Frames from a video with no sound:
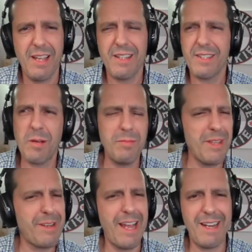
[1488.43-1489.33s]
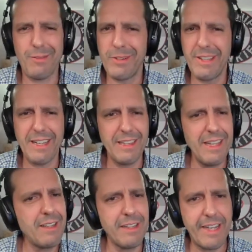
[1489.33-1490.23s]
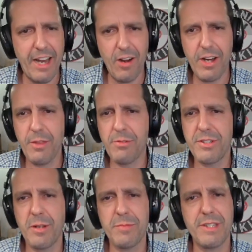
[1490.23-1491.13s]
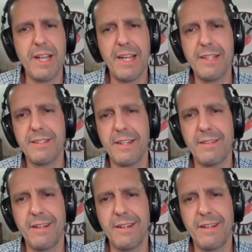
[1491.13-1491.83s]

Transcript: some you can't really legally carry through some states, and